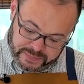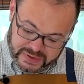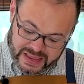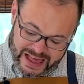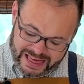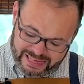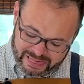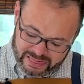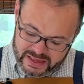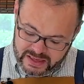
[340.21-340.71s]

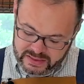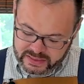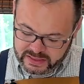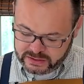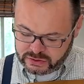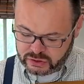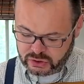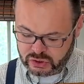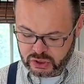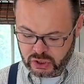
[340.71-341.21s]
I think
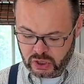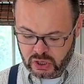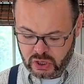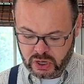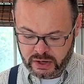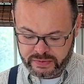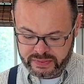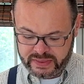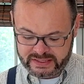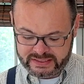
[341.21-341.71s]
this
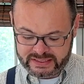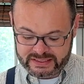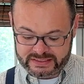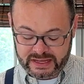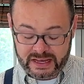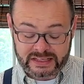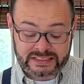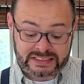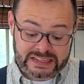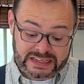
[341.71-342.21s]
jar, this is
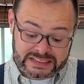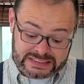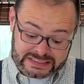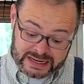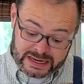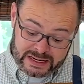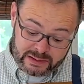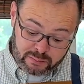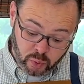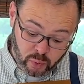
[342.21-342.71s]
a
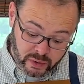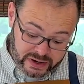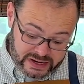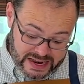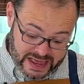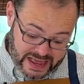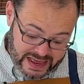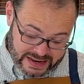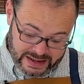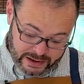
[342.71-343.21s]

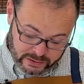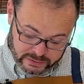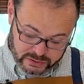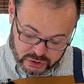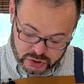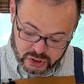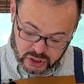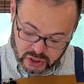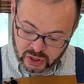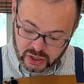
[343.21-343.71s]
16.9
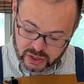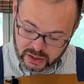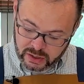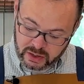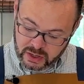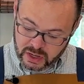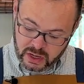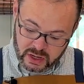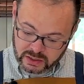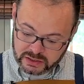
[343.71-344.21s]
ounce jar.
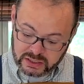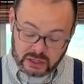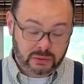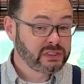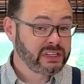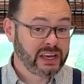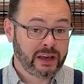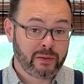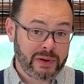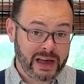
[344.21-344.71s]

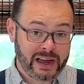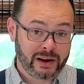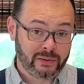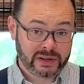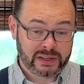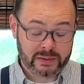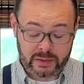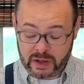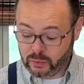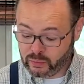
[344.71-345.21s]
Don't tell my
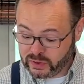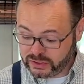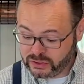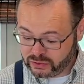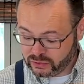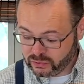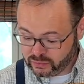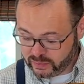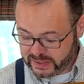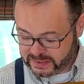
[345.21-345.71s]

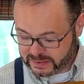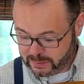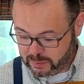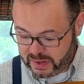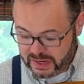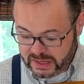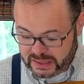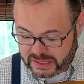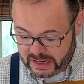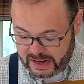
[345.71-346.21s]
original
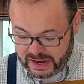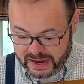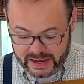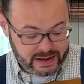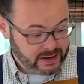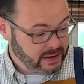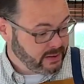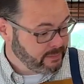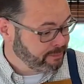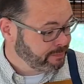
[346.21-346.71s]
recipe that
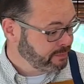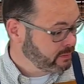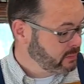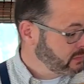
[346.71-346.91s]
I um,